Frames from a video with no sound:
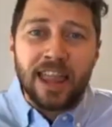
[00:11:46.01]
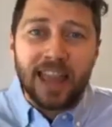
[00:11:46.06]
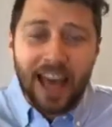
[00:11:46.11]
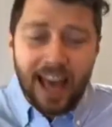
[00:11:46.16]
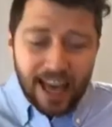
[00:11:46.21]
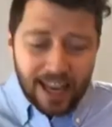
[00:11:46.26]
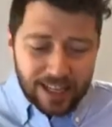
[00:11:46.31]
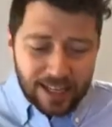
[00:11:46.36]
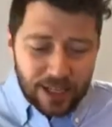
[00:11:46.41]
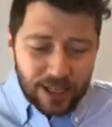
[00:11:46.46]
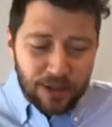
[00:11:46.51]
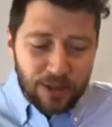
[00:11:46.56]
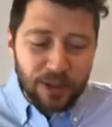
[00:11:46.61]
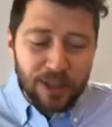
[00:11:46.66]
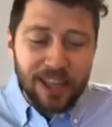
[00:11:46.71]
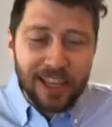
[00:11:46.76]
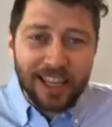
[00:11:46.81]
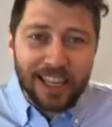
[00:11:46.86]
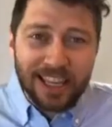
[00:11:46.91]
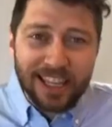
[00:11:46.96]
That,
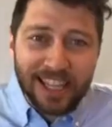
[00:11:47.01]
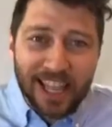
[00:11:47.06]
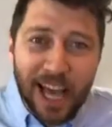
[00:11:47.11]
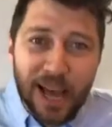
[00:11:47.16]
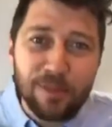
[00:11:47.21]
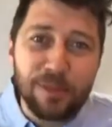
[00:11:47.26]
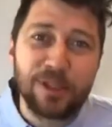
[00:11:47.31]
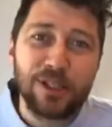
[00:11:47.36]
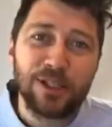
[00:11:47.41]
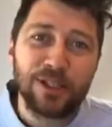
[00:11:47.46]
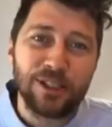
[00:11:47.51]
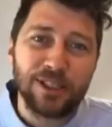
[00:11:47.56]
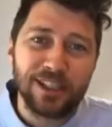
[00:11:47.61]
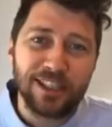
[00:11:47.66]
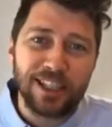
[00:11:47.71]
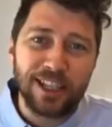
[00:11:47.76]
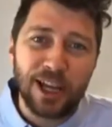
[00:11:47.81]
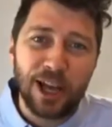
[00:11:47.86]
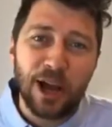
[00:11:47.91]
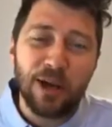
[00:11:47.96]
we think, is
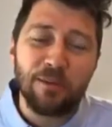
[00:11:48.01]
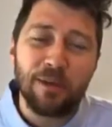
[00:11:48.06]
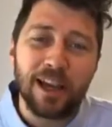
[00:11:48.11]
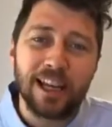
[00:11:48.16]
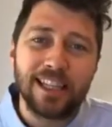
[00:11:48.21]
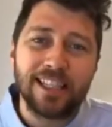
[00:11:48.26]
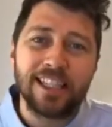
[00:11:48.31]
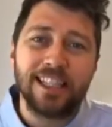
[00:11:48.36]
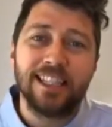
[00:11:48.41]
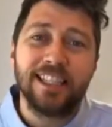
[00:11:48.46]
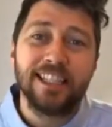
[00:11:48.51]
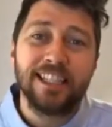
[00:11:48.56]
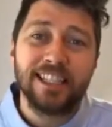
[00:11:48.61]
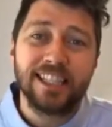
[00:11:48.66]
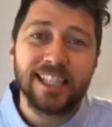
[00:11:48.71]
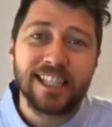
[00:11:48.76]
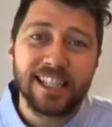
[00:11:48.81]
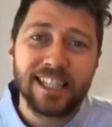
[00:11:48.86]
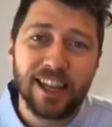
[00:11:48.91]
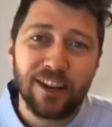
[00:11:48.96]
absolutely amazing. And
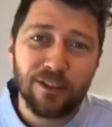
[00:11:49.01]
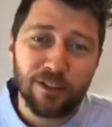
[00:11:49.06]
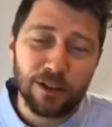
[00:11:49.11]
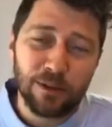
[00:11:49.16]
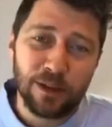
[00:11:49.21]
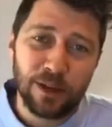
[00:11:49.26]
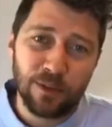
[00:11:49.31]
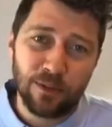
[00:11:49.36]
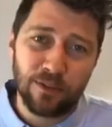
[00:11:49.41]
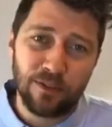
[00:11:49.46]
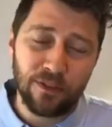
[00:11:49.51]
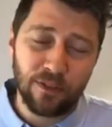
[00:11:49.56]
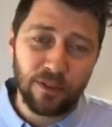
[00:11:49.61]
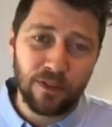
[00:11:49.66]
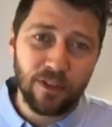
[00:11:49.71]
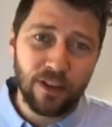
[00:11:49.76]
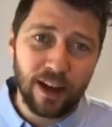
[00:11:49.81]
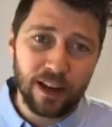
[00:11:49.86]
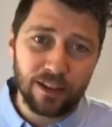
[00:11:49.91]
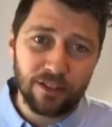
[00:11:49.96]
this is the stuff we've been
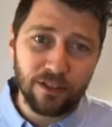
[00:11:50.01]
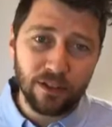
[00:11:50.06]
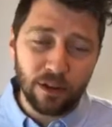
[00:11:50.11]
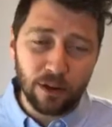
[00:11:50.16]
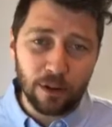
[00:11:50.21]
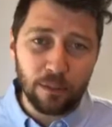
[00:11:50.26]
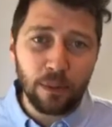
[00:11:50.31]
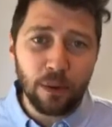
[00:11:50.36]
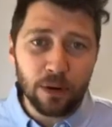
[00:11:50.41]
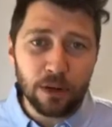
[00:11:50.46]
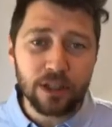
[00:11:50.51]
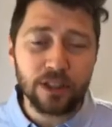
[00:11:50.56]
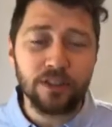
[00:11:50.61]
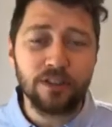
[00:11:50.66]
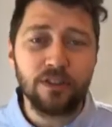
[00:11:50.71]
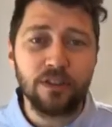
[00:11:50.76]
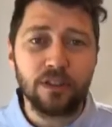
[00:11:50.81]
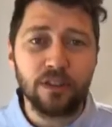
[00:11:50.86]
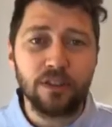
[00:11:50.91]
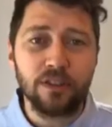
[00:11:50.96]
fighting for and
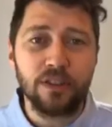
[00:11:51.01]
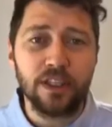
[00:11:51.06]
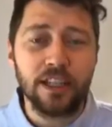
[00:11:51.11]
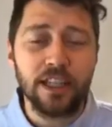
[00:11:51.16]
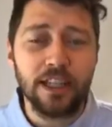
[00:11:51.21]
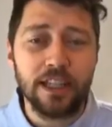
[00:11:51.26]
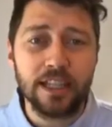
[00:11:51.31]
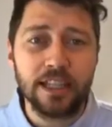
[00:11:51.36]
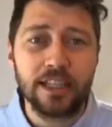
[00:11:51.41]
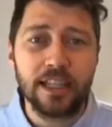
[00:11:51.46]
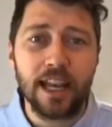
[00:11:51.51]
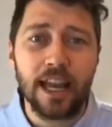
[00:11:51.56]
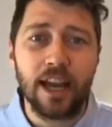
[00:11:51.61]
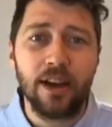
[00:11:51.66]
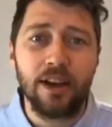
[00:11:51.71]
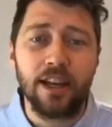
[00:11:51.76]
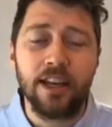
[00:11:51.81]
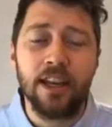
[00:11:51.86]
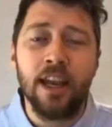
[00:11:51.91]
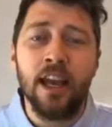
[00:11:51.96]
pushing for years
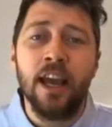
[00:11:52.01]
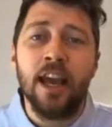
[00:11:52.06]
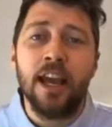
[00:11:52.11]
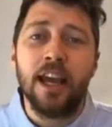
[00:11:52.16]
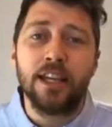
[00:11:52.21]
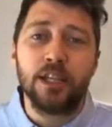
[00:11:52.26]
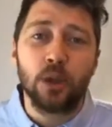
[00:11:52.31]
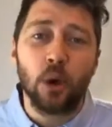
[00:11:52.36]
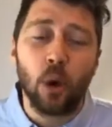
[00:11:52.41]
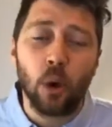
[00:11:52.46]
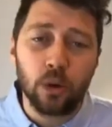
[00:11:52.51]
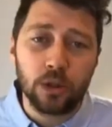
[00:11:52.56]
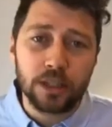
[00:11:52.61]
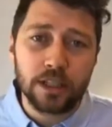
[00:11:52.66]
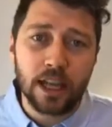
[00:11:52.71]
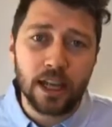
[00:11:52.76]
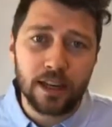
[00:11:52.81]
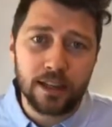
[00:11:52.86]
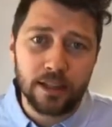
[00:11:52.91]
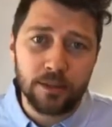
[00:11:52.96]
now. And it's all
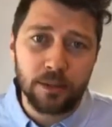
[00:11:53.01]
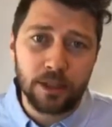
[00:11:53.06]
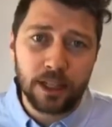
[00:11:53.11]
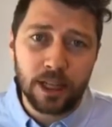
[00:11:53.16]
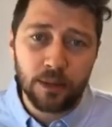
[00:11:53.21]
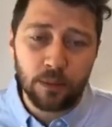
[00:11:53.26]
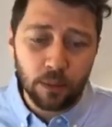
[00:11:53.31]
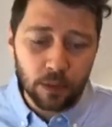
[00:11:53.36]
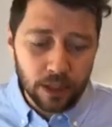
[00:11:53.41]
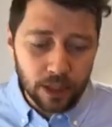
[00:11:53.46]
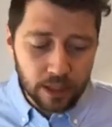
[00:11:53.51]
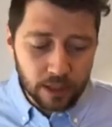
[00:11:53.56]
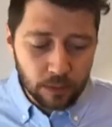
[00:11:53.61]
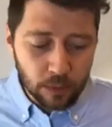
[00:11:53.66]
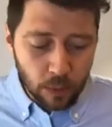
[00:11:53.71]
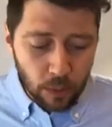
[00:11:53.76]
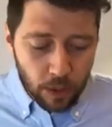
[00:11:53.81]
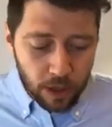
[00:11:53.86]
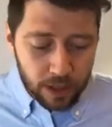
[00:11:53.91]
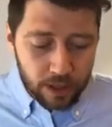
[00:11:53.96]
starting to become real,
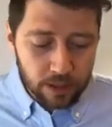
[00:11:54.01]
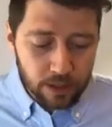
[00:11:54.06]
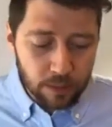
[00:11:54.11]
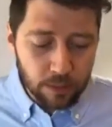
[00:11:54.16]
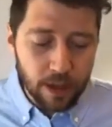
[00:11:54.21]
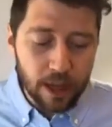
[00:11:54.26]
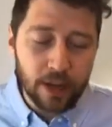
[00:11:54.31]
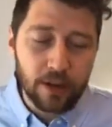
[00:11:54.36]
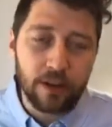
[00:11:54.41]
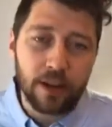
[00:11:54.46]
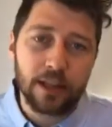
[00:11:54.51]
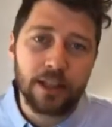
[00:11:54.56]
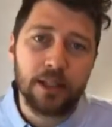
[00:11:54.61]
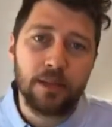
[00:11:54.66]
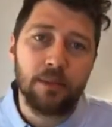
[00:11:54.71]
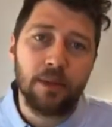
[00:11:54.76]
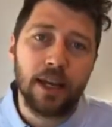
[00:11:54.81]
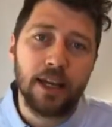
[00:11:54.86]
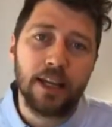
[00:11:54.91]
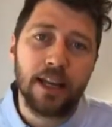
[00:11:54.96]
and we're working in the background
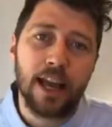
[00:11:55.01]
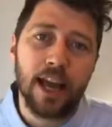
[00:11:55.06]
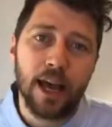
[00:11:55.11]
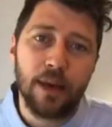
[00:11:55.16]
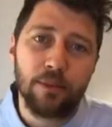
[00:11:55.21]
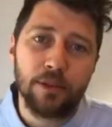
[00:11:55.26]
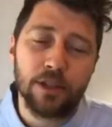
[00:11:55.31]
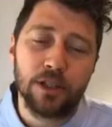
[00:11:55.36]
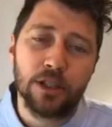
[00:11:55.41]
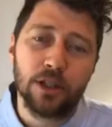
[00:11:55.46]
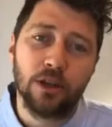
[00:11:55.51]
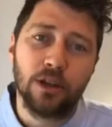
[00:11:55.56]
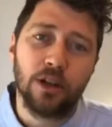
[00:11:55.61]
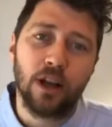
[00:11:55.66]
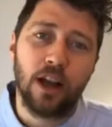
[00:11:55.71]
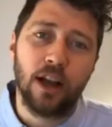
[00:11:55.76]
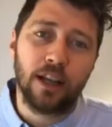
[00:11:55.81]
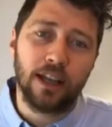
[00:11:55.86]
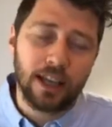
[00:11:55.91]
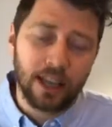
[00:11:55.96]
to make it happen.
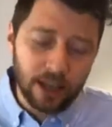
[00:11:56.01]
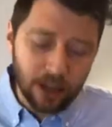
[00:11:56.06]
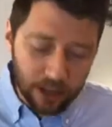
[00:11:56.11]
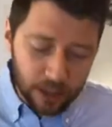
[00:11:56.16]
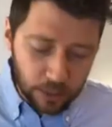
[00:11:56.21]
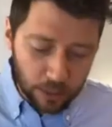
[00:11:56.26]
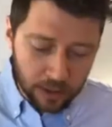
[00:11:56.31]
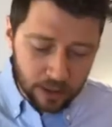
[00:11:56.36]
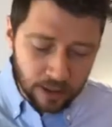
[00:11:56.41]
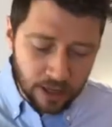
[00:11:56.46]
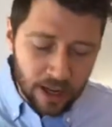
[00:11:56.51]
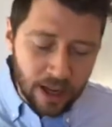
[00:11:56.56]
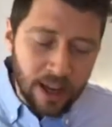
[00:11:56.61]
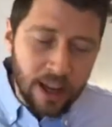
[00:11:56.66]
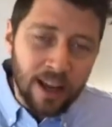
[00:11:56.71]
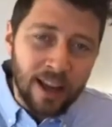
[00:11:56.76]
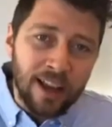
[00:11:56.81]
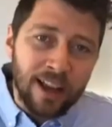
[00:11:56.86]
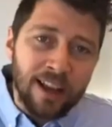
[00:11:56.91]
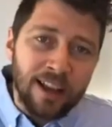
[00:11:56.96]
So again, I just want to
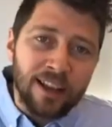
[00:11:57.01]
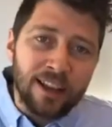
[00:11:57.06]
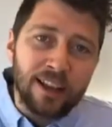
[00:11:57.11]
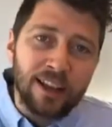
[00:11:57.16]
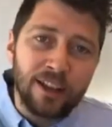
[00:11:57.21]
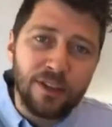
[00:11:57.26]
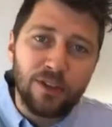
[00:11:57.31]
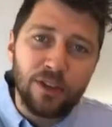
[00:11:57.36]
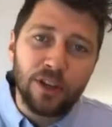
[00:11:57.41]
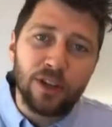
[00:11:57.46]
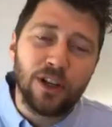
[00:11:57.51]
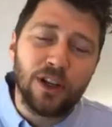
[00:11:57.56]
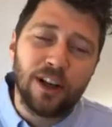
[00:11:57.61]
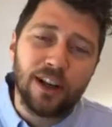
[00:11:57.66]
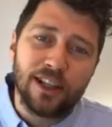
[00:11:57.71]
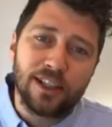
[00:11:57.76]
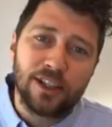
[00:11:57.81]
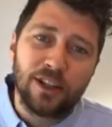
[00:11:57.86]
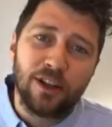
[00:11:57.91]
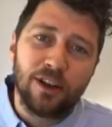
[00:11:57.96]
give you
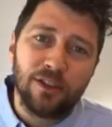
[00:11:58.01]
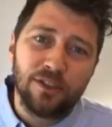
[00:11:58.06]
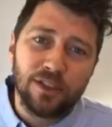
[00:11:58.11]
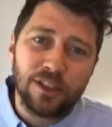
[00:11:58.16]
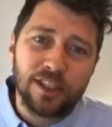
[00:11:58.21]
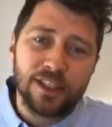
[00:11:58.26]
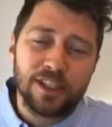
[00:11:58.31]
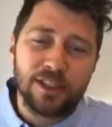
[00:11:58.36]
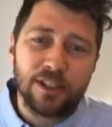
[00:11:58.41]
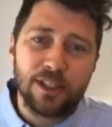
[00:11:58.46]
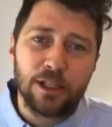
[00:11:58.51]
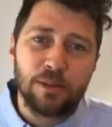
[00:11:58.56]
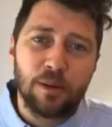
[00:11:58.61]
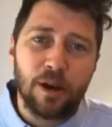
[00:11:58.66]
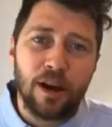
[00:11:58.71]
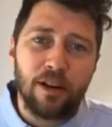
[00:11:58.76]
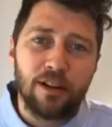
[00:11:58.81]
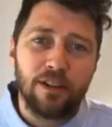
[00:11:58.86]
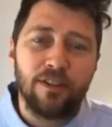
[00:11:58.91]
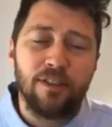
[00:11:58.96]
guys confidence as
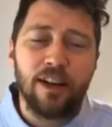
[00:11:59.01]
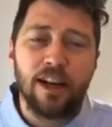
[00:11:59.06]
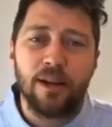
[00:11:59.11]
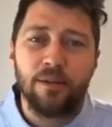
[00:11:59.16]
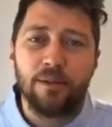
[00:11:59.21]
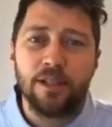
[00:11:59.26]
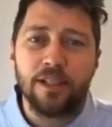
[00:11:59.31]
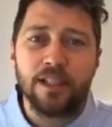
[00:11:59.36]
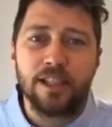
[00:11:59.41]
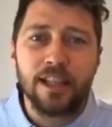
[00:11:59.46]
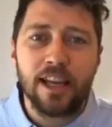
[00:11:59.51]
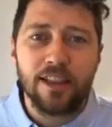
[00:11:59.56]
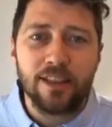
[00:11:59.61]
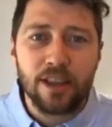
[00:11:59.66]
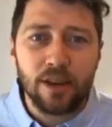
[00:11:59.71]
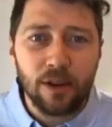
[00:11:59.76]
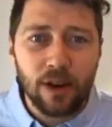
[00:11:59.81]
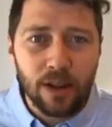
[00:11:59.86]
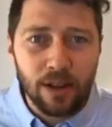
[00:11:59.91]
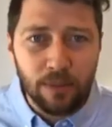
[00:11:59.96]
aspiring farmers
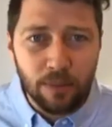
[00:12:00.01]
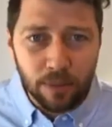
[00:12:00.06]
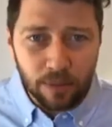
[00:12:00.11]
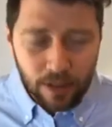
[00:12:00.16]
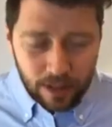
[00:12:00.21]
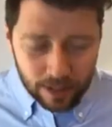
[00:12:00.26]
that there are